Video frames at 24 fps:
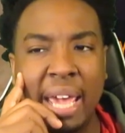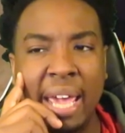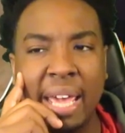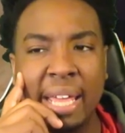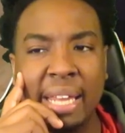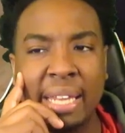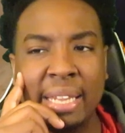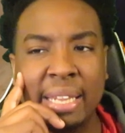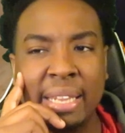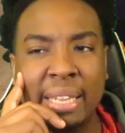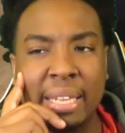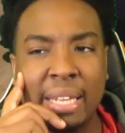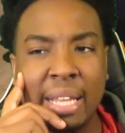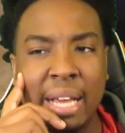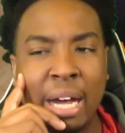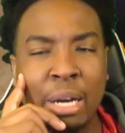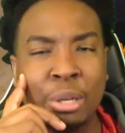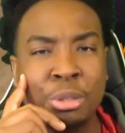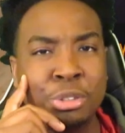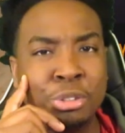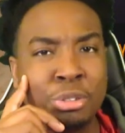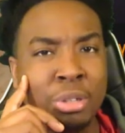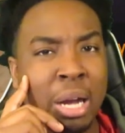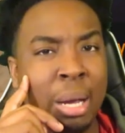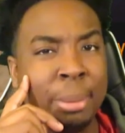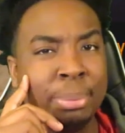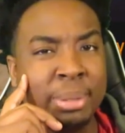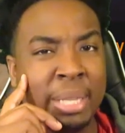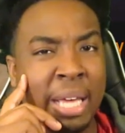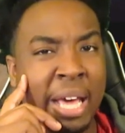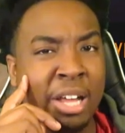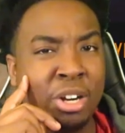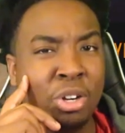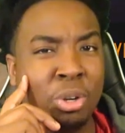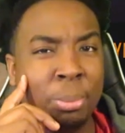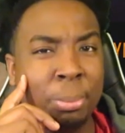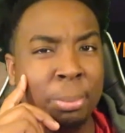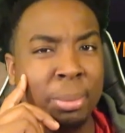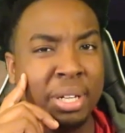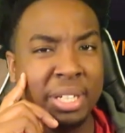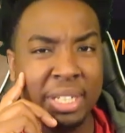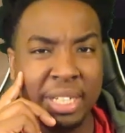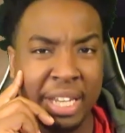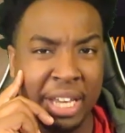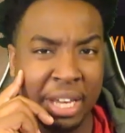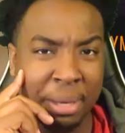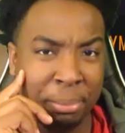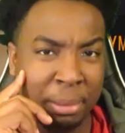and I'll drop that on
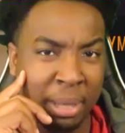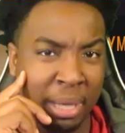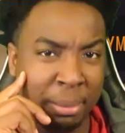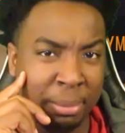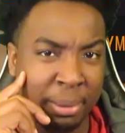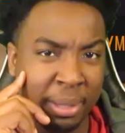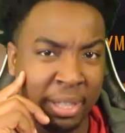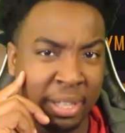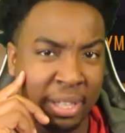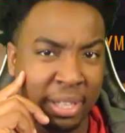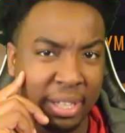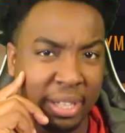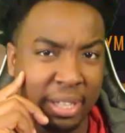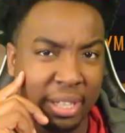Monday maybe.